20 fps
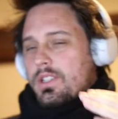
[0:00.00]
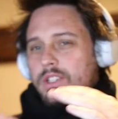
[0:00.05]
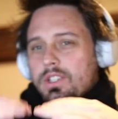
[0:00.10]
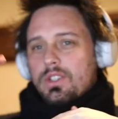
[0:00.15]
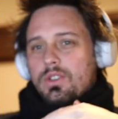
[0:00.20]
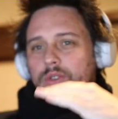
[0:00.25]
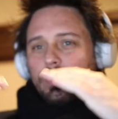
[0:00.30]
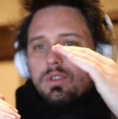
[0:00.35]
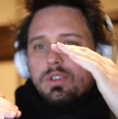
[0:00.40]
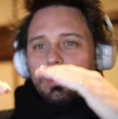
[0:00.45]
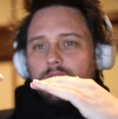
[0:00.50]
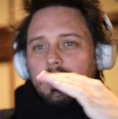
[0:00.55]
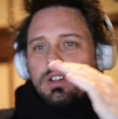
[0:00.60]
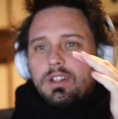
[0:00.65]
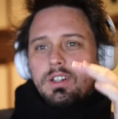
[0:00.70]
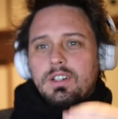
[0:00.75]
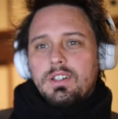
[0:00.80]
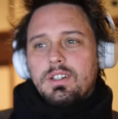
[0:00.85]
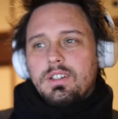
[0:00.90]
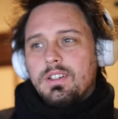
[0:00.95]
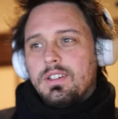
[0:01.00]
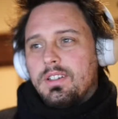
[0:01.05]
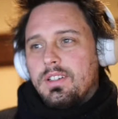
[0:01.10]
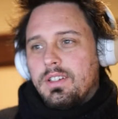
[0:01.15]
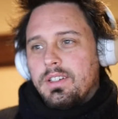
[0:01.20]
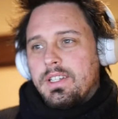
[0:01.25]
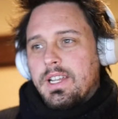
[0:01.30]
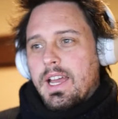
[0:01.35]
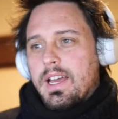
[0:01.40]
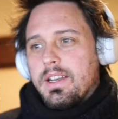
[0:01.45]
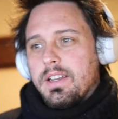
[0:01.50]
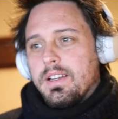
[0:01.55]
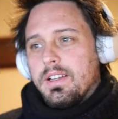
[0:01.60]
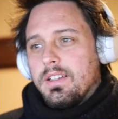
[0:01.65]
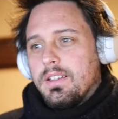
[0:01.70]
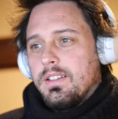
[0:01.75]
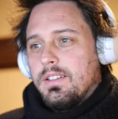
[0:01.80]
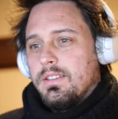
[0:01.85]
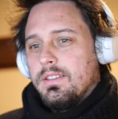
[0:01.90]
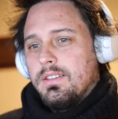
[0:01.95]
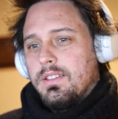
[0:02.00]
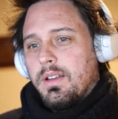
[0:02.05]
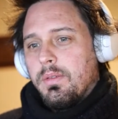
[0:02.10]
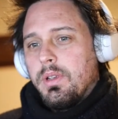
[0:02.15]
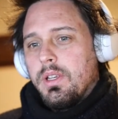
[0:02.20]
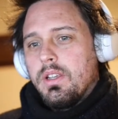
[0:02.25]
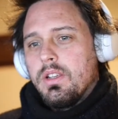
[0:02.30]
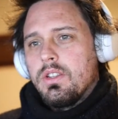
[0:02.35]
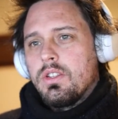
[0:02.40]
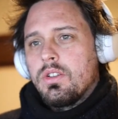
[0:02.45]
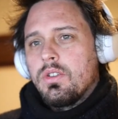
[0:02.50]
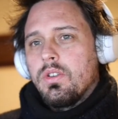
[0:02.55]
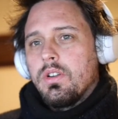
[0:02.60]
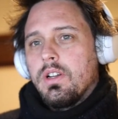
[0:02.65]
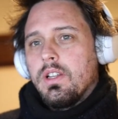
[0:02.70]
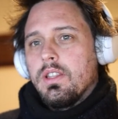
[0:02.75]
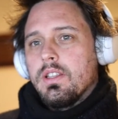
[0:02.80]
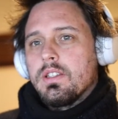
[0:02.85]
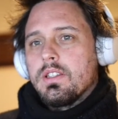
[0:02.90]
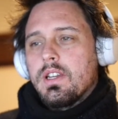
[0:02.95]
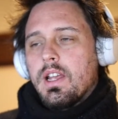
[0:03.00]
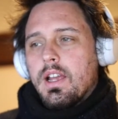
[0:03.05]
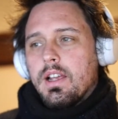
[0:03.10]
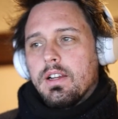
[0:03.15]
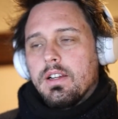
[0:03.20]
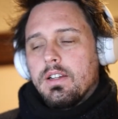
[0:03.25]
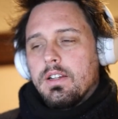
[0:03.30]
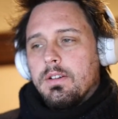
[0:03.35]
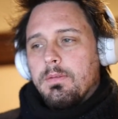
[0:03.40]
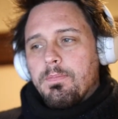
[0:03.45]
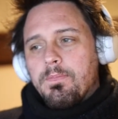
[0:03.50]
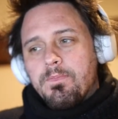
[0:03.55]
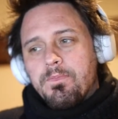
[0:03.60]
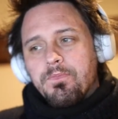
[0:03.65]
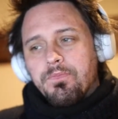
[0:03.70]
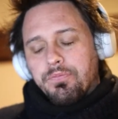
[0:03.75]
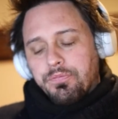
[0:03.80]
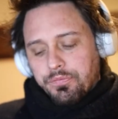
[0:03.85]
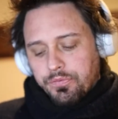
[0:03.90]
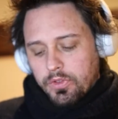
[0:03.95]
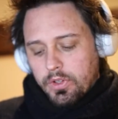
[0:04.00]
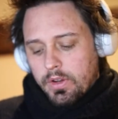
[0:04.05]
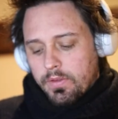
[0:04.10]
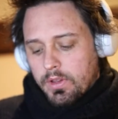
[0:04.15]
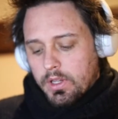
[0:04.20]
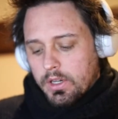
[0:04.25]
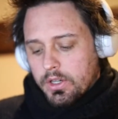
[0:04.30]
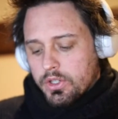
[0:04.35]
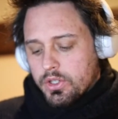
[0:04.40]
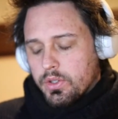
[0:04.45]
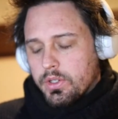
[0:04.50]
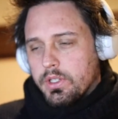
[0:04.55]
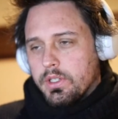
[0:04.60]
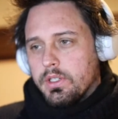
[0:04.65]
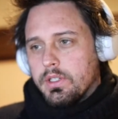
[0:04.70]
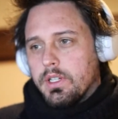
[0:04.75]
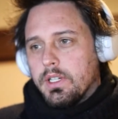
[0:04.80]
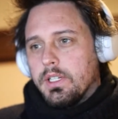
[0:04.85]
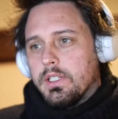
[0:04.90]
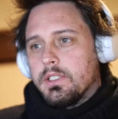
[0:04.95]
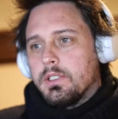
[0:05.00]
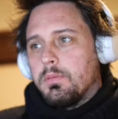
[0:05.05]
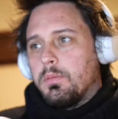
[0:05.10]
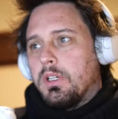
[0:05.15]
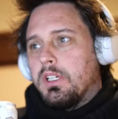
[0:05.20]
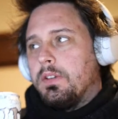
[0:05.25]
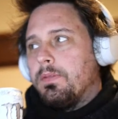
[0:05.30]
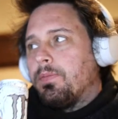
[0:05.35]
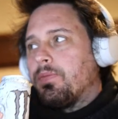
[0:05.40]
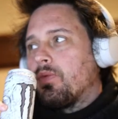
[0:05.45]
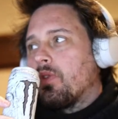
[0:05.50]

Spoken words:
to store data, I mean, you could store it on the stack. You have a lot of choices, I guess, but